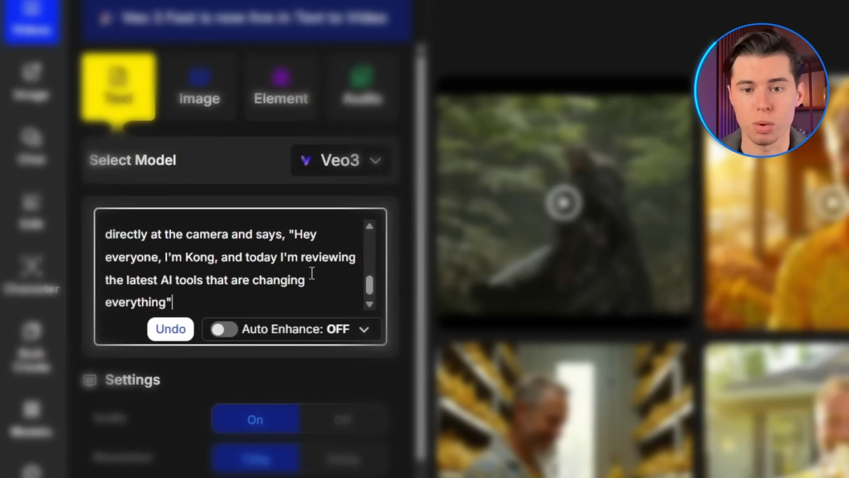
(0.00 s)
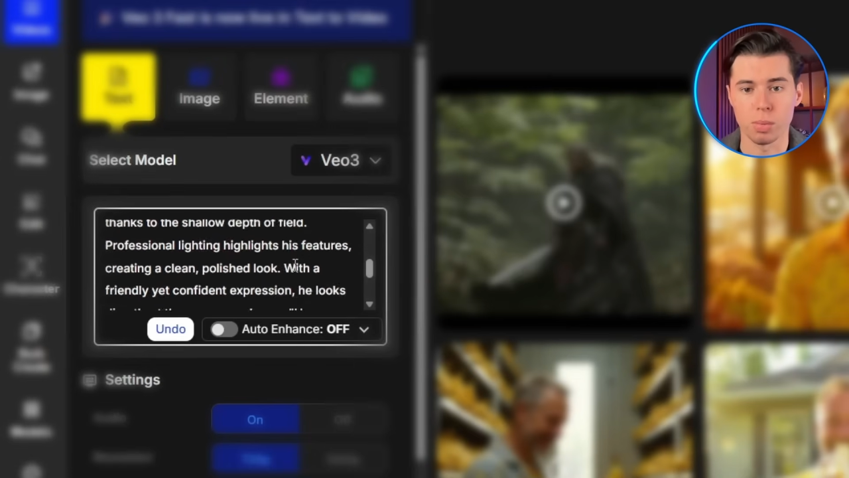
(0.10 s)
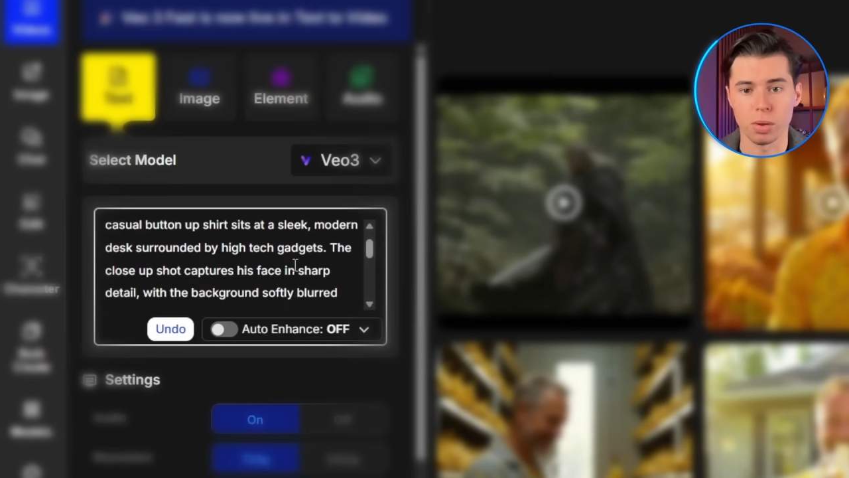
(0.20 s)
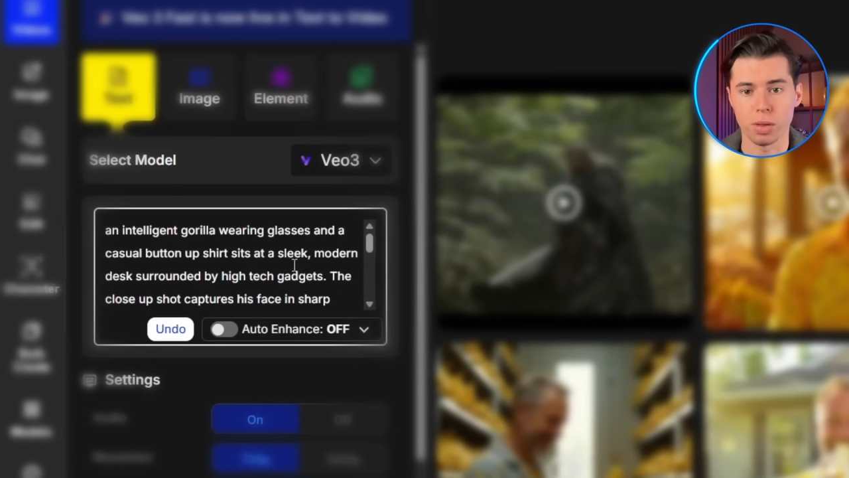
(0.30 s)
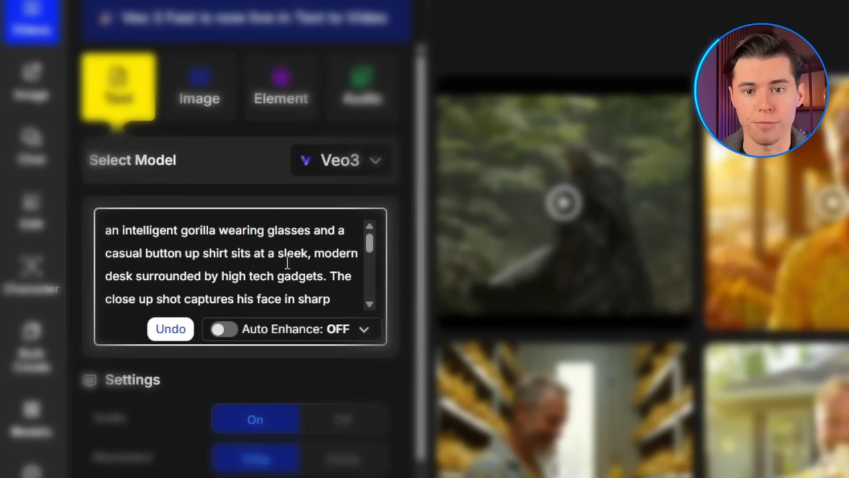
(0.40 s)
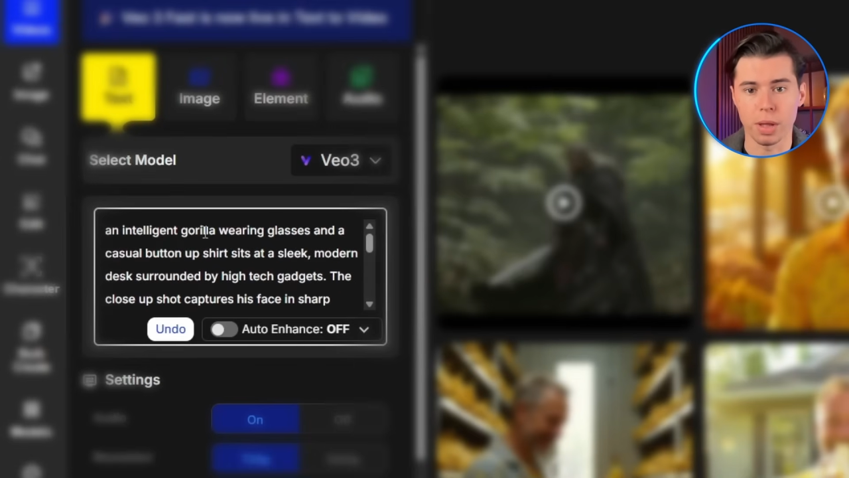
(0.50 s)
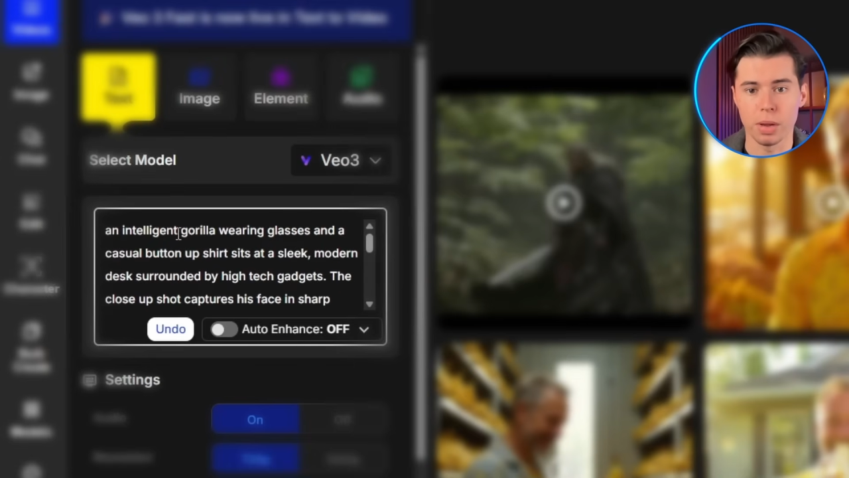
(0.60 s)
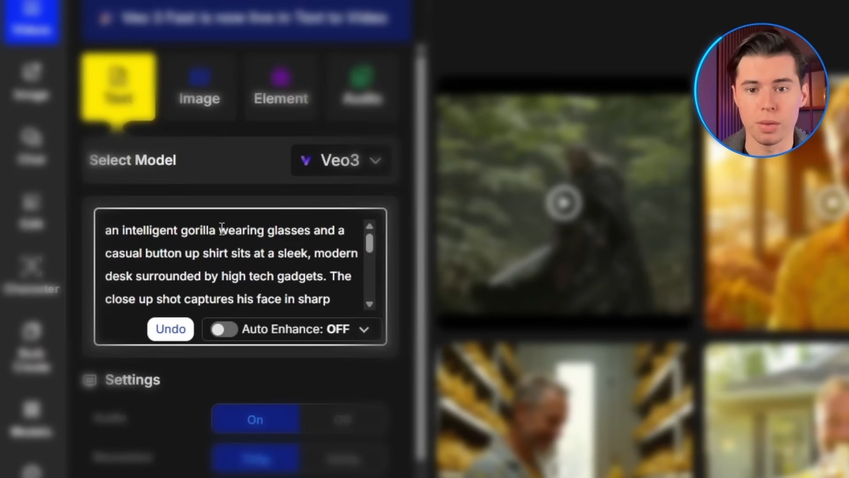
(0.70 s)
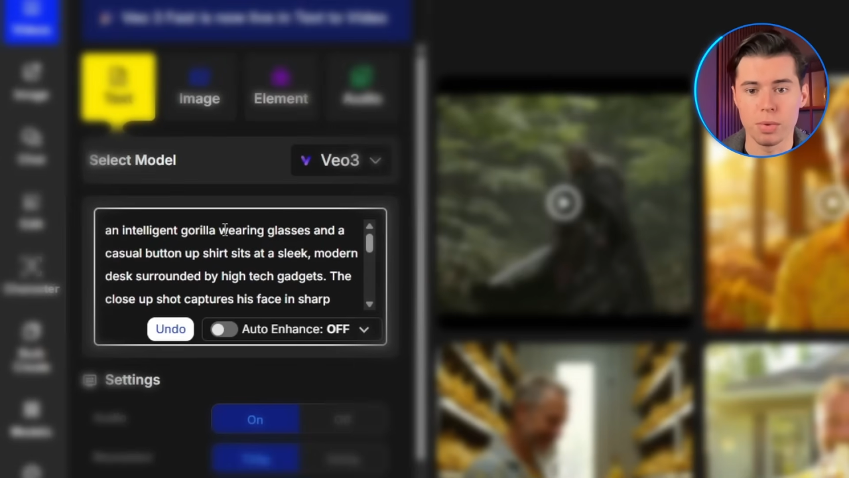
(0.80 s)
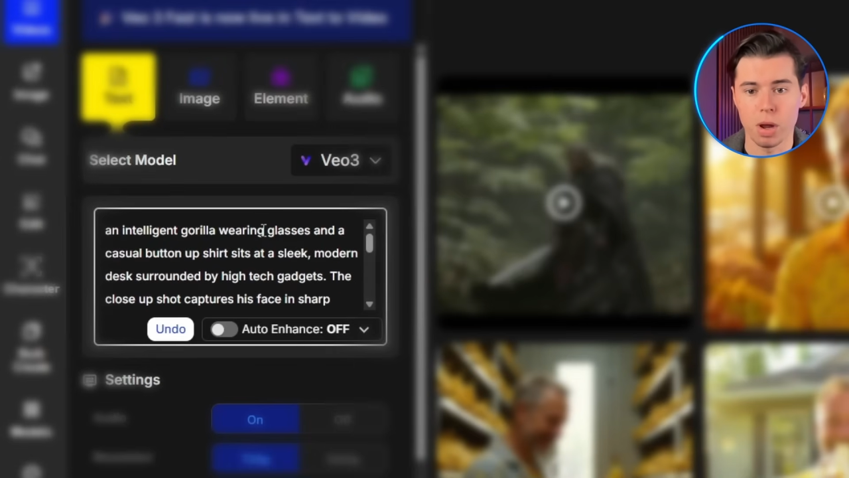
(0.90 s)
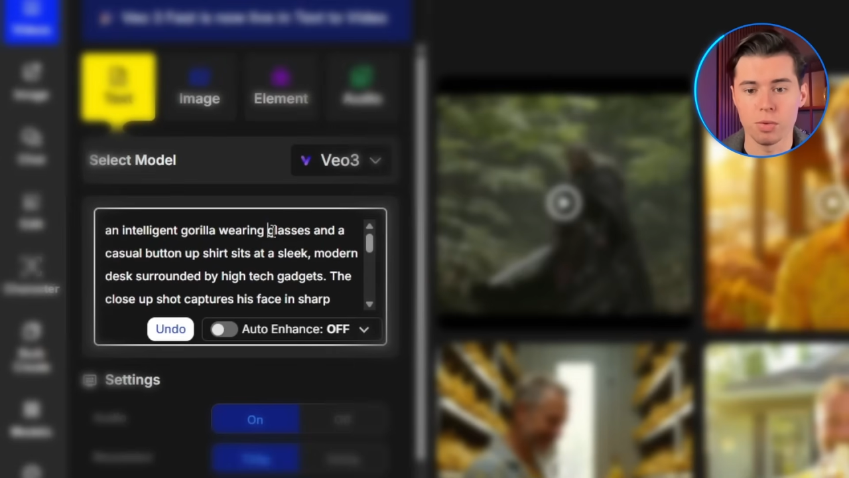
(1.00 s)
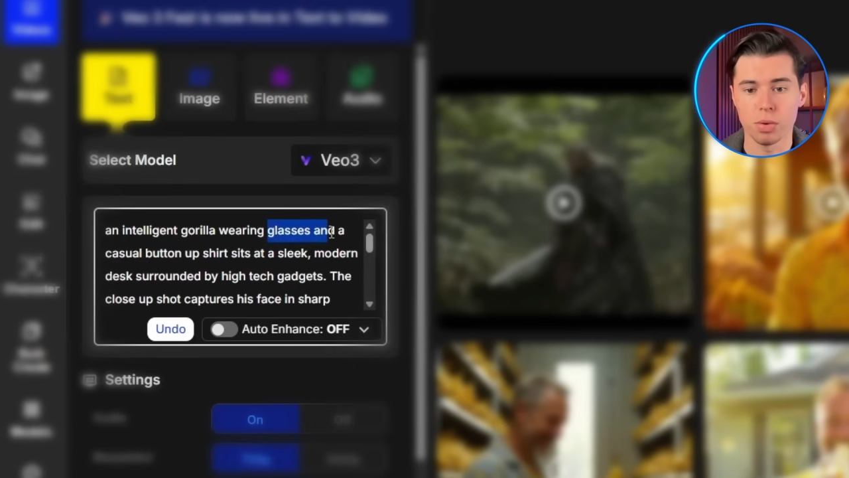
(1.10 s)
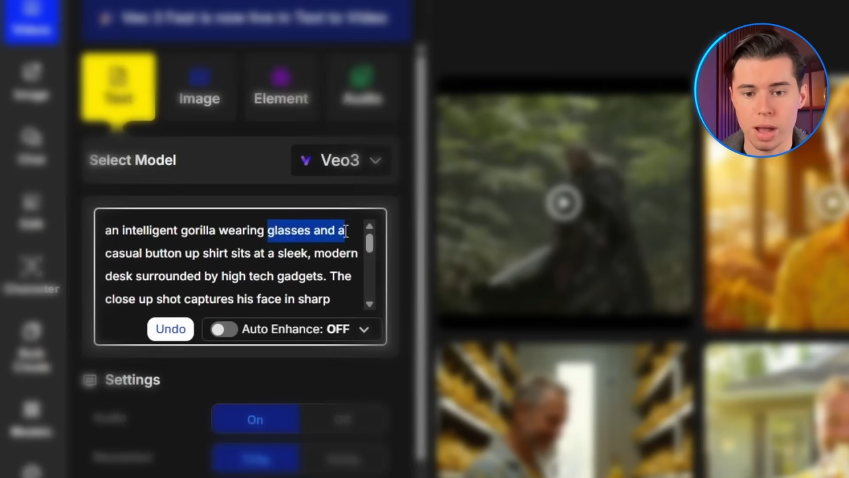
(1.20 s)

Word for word: specific details